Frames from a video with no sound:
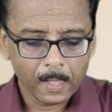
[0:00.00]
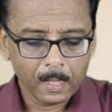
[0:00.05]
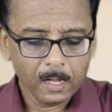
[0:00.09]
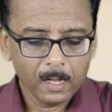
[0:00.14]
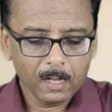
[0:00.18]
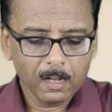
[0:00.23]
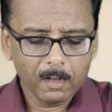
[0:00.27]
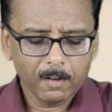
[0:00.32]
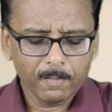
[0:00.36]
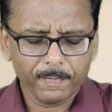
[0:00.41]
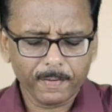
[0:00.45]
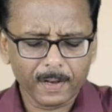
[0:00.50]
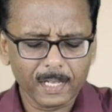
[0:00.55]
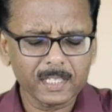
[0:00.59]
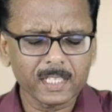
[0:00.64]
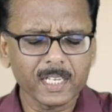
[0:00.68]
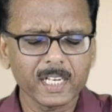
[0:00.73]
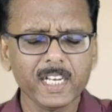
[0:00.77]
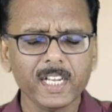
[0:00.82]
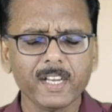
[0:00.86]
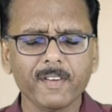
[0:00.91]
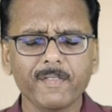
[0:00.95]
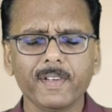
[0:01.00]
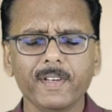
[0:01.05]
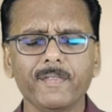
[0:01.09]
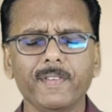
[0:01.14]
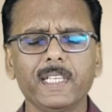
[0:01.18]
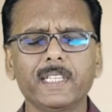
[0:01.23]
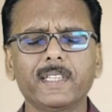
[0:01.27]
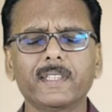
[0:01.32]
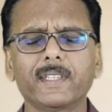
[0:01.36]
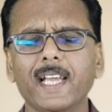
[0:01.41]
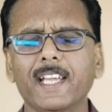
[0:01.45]
Father in heaven, we
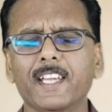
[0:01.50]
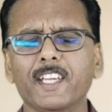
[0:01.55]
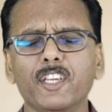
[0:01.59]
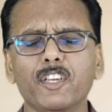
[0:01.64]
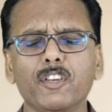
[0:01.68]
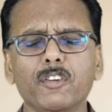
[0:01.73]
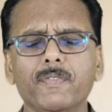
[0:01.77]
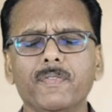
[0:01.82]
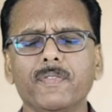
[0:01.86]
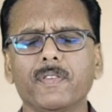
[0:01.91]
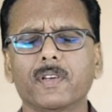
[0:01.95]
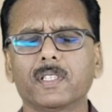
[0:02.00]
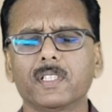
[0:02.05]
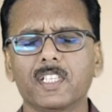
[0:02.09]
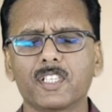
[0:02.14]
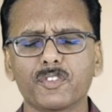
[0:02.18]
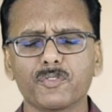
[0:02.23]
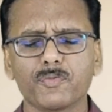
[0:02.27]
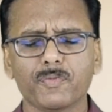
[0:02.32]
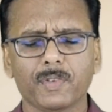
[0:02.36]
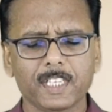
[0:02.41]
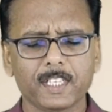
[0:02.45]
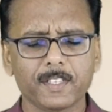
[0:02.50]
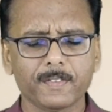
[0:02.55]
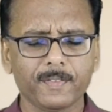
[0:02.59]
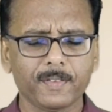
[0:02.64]
thank you for this wonderful